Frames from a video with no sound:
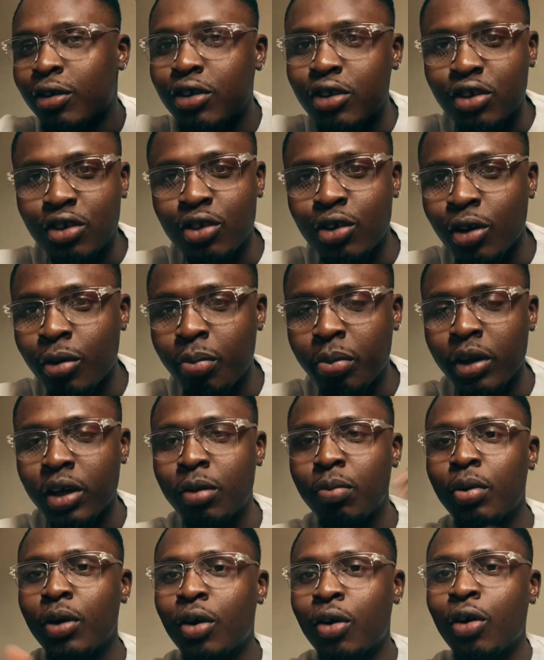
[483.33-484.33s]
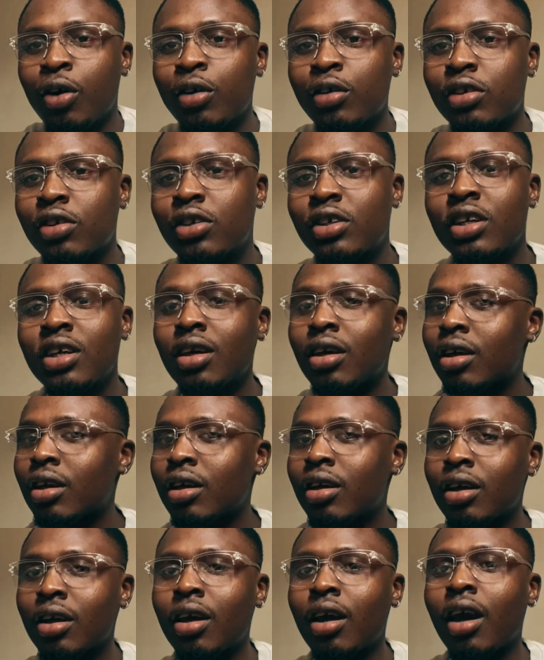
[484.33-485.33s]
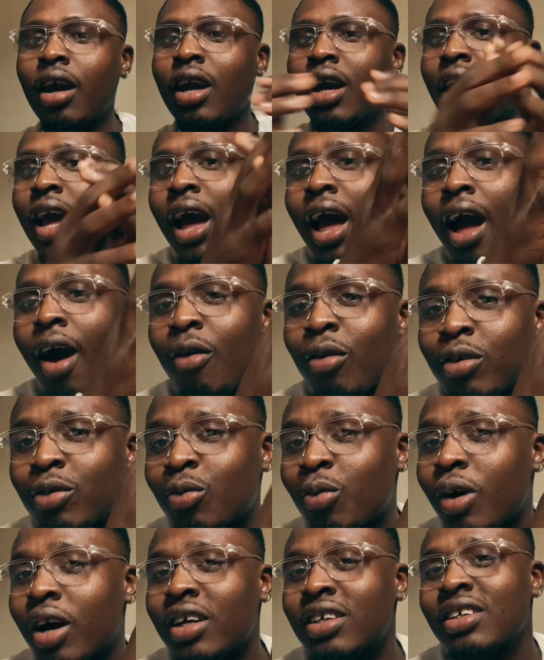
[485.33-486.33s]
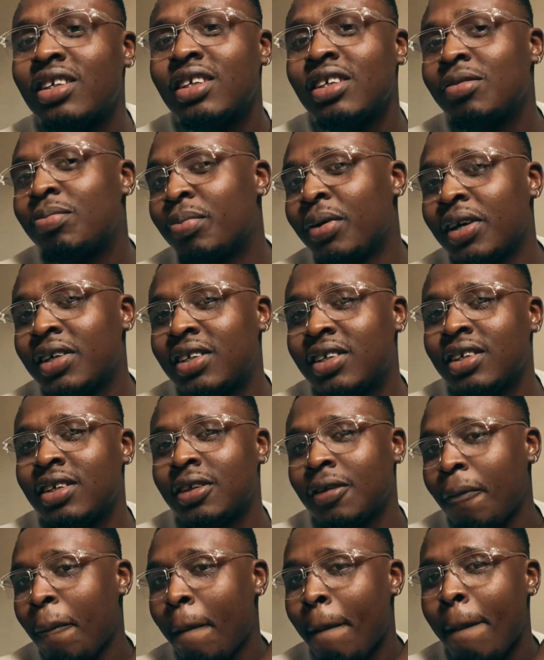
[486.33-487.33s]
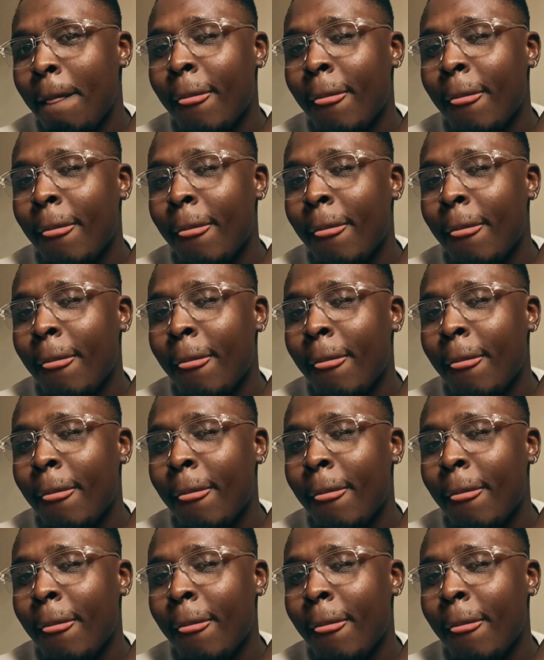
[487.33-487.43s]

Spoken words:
this topic because I was once this person.